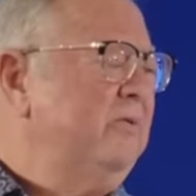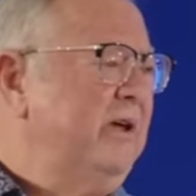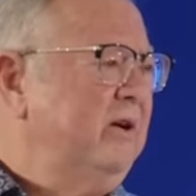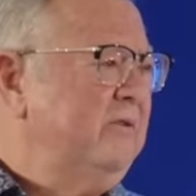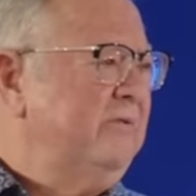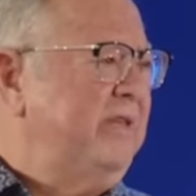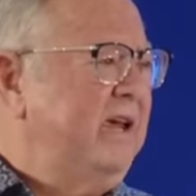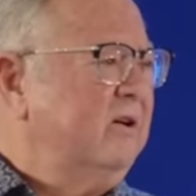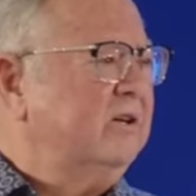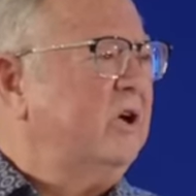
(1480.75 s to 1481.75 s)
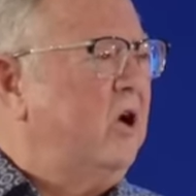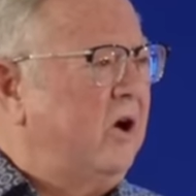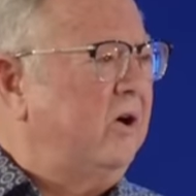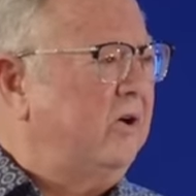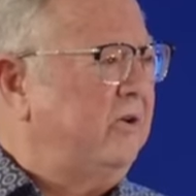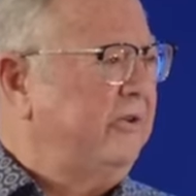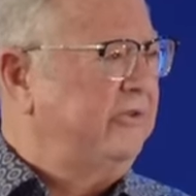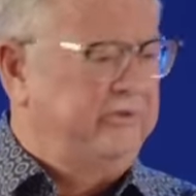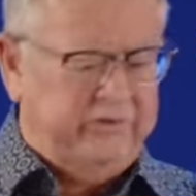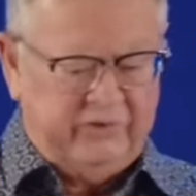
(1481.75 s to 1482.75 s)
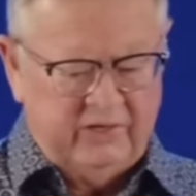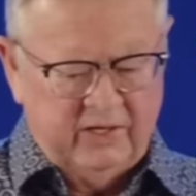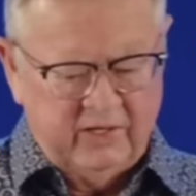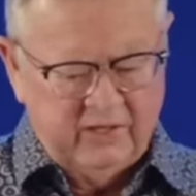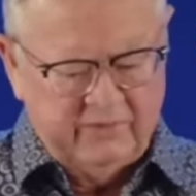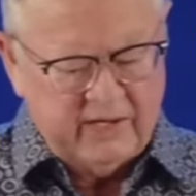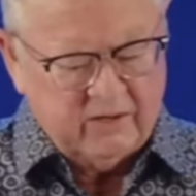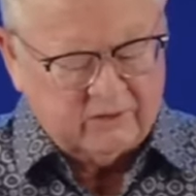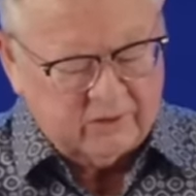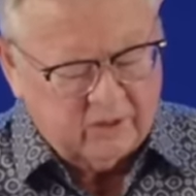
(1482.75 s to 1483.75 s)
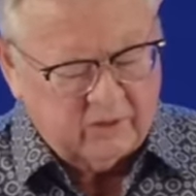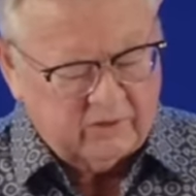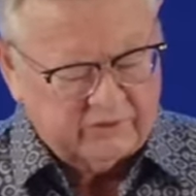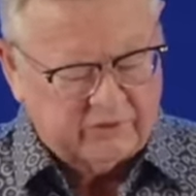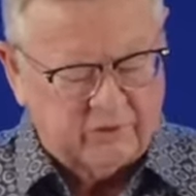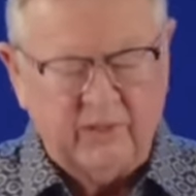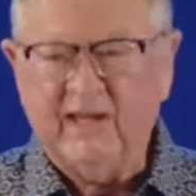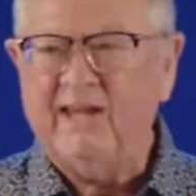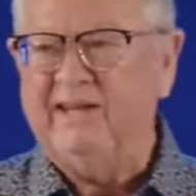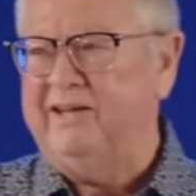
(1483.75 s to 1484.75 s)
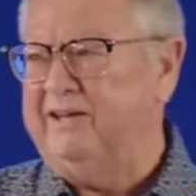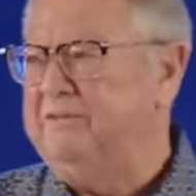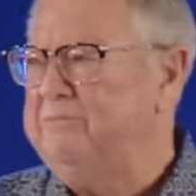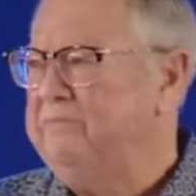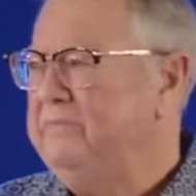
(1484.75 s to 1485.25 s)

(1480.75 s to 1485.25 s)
they're, they are cause, they are cause created.